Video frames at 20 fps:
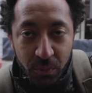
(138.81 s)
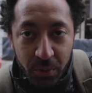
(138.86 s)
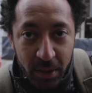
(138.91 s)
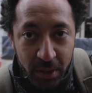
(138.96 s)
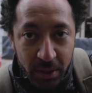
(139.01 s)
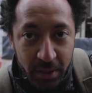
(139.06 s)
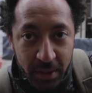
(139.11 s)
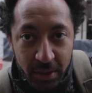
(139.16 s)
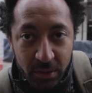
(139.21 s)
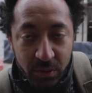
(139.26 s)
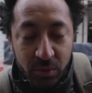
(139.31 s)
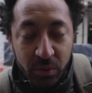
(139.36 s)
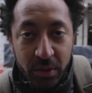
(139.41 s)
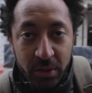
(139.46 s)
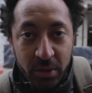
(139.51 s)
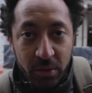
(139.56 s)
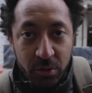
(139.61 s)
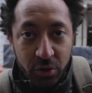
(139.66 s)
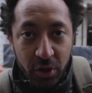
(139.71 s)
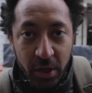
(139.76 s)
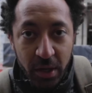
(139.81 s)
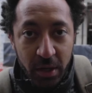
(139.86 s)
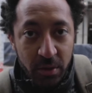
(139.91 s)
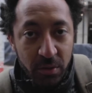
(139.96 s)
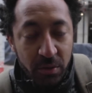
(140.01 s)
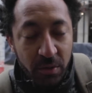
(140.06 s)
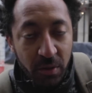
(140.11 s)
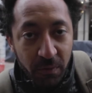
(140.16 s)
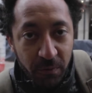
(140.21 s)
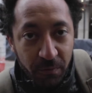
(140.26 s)
really is going to
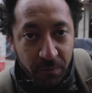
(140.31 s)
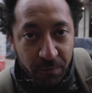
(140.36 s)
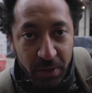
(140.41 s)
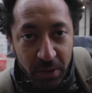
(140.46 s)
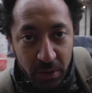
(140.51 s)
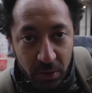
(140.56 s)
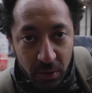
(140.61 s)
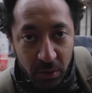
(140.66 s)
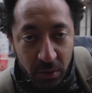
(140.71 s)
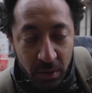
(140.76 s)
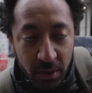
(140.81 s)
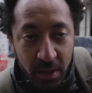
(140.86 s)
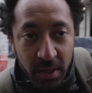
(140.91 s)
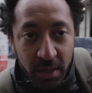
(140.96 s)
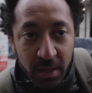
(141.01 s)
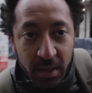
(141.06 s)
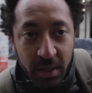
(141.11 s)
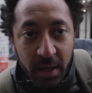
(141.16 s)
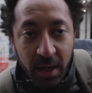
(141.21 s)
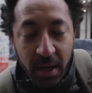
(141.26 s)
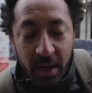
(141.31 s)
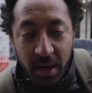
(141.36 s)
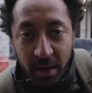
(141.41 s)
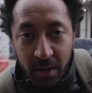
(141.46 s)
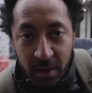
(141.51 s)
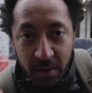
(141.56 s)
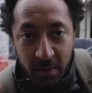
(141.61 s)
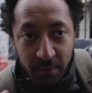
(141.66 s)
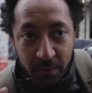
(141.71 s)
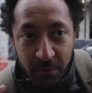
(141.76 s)
change the feel
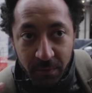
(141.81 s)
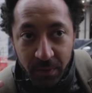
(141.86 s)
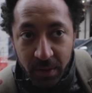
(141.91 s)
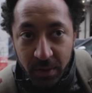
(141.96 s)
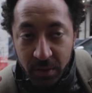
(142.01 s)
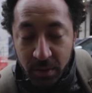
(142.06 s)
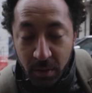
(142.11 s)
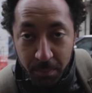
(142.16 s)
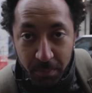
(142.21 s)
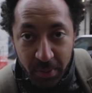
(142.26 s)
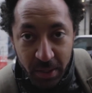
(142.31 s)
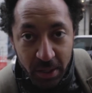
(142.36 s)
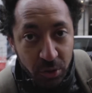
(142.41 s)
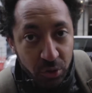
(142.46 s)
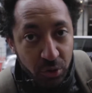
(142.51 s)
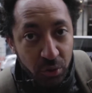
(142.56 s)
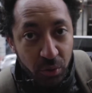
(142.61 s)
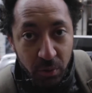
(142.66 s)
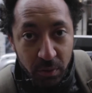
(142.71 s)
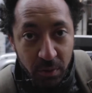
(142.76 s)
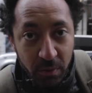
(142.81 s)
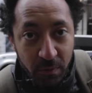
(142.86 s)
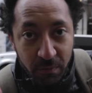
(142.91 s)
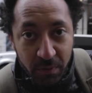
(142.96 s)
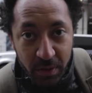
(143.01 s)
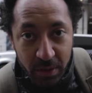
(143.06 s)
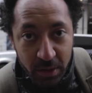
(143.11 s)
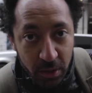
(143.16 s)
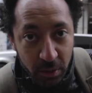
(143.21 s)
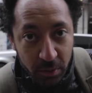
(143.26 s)
of the picture or the
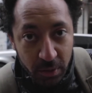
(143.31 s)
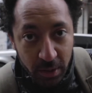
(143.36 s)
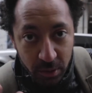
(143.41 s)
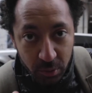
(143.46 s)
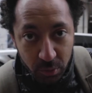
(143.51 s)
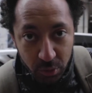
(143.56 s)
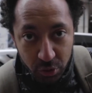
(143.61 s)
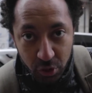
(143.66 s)
video that you're